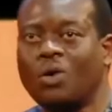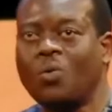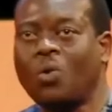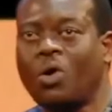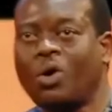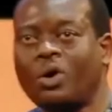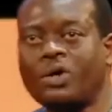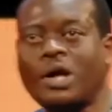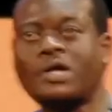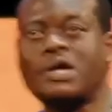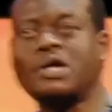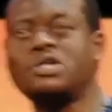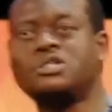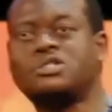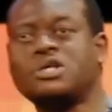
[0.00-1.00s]
warred
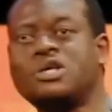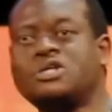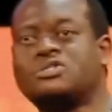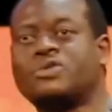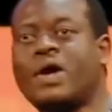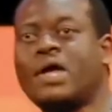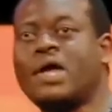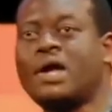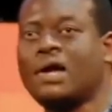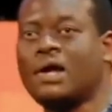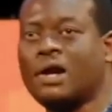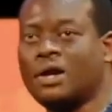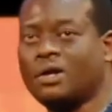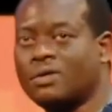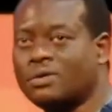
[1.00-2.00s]
against
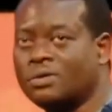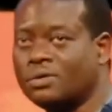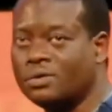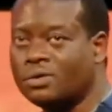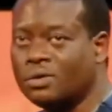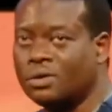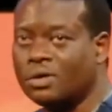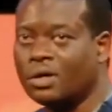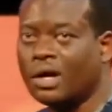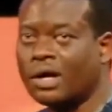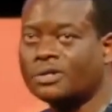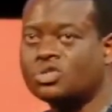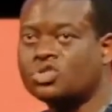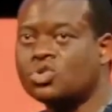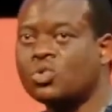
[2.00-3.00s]
Israel
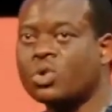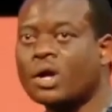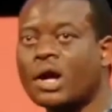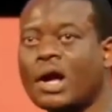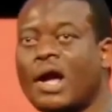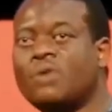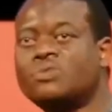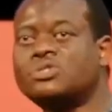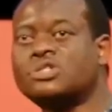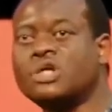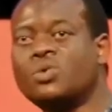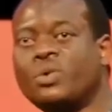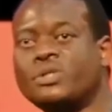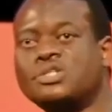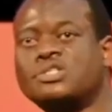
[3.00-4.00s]
and took
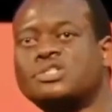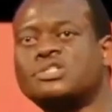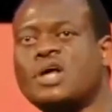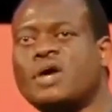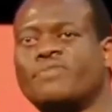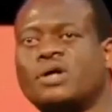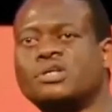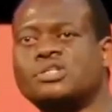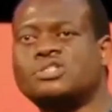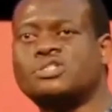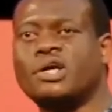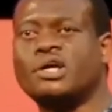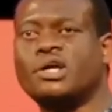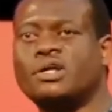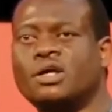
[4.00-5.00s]
counsel with his servants,
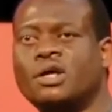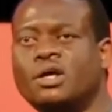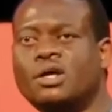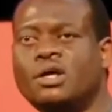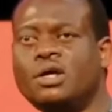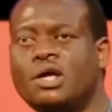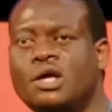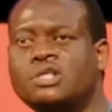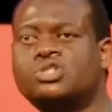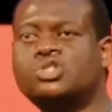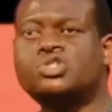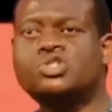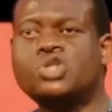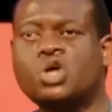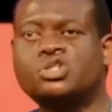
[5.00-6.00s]
saying, In
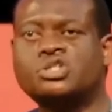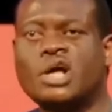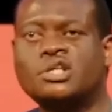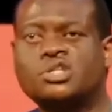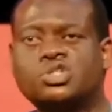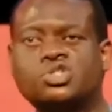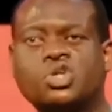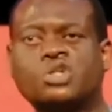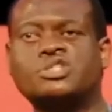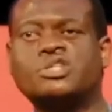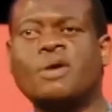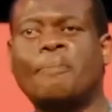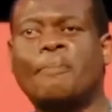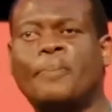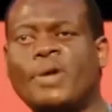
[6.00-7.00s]
such and such
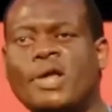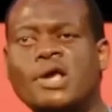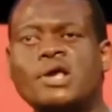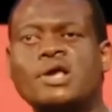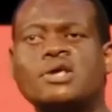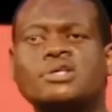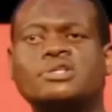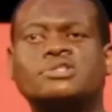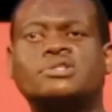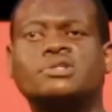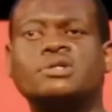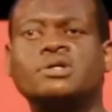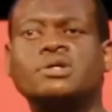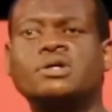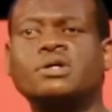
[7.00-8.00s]
a place
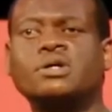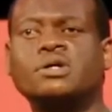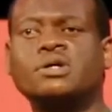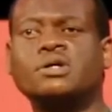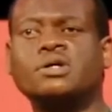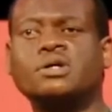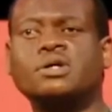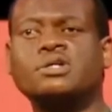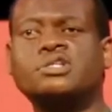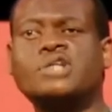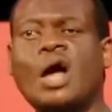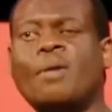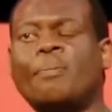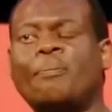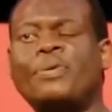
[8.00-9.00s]

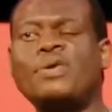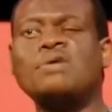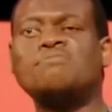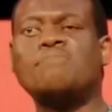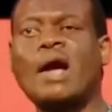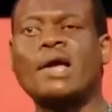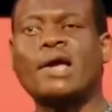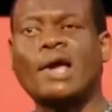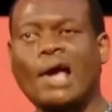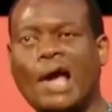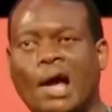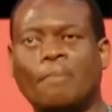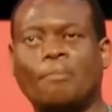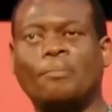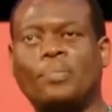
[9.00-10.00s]
shall be my
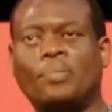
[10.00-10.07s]
camp.